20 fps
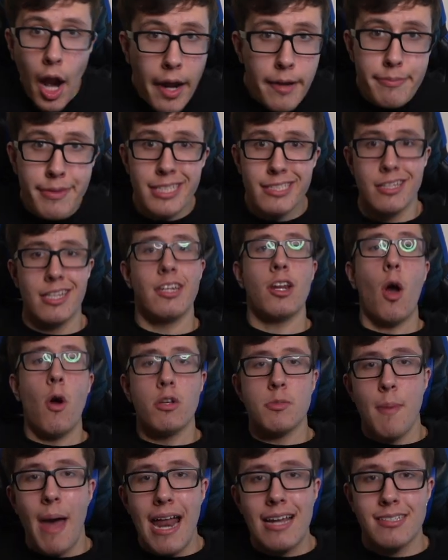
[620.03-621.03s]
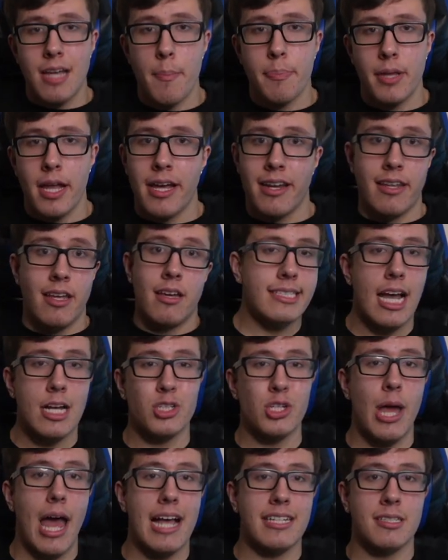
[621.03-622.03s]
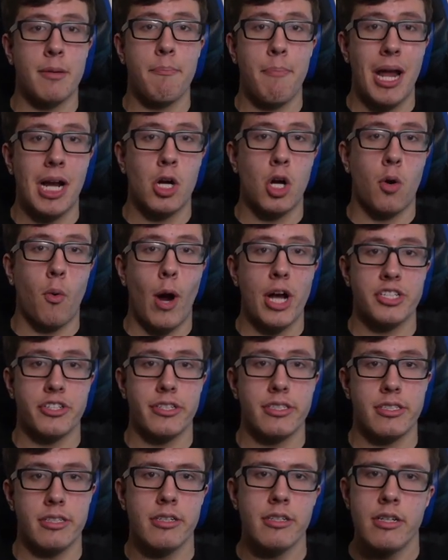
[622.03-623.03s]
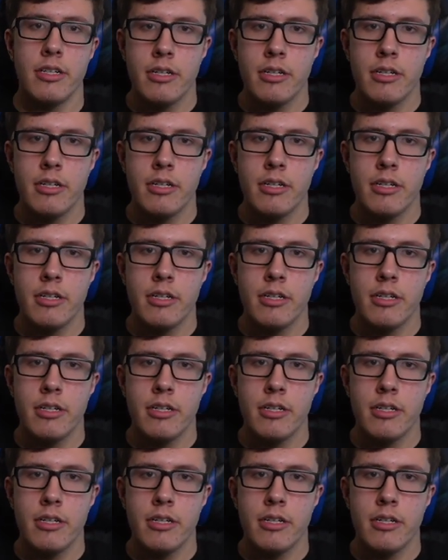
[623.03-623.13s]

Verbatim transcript: right, this didn't go as bad as I planned. Let's actually ask some banger questions.